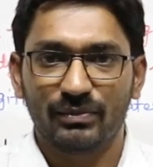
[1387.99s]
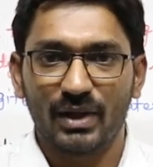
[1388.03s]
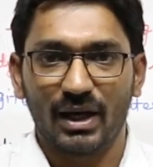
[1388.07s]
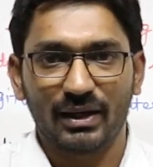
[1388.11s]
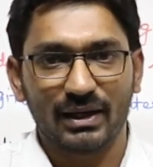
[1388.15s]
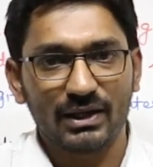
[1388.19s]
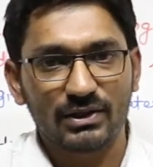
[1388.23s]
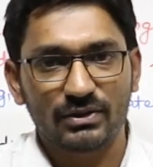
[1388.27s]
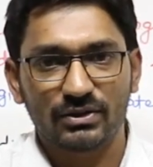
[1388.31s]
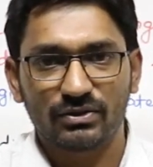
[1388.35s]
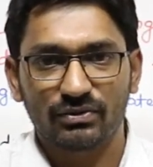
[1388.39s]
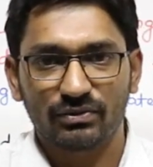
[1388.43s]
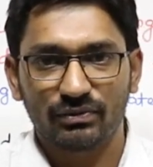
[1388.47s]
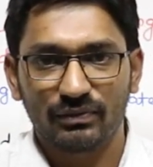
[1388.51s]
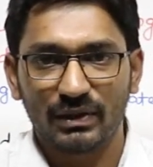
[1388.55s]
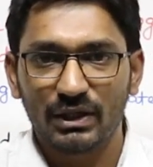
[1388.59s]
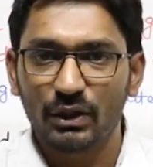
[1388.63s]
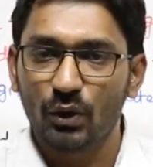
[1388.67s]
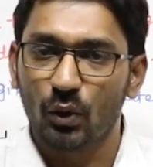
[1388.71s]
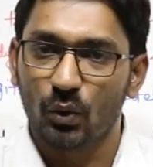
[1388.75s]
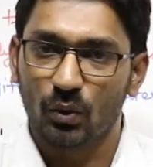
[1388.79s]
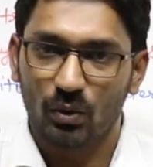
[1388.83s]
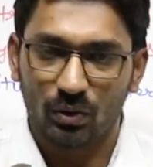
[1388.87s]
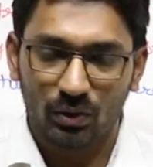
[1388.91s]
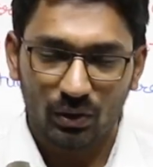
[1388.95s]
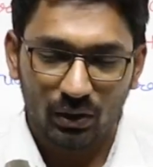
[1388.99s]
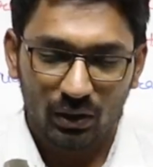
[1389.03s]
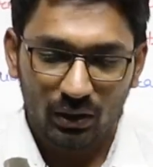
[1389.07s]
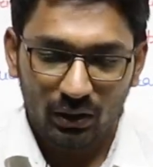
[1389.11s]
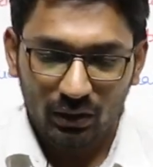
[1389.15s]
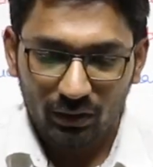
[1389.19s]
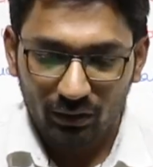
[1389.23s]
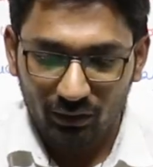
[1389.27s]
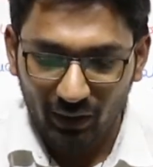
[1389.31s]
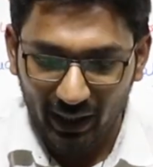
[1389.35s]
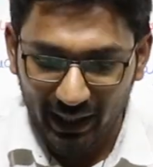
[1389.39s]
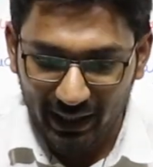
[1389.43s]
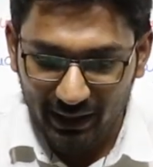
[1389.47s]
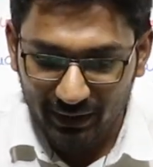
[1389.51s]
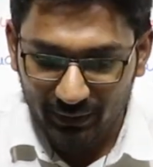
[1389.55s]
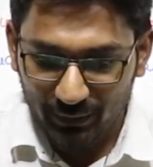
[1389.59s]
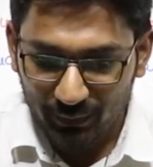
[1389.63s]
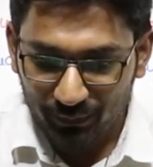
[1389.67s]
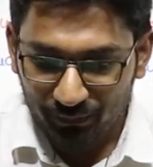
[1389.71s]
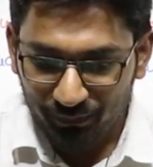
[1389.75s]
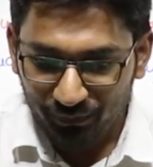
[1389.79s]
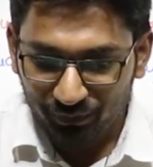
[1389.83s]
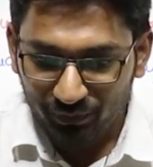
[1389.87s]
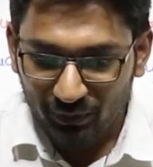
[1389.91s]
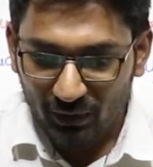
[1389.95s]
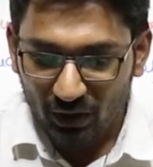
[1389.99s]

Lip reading: that is we know, right?